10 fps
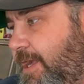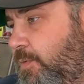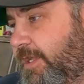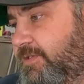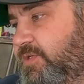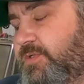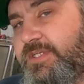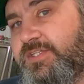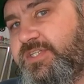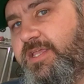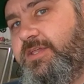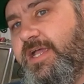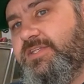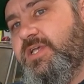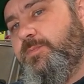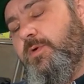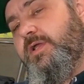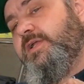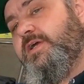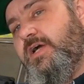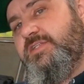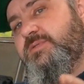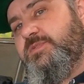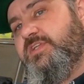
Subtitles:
now what I'll do is I'll set you guys up. We're gonna cut some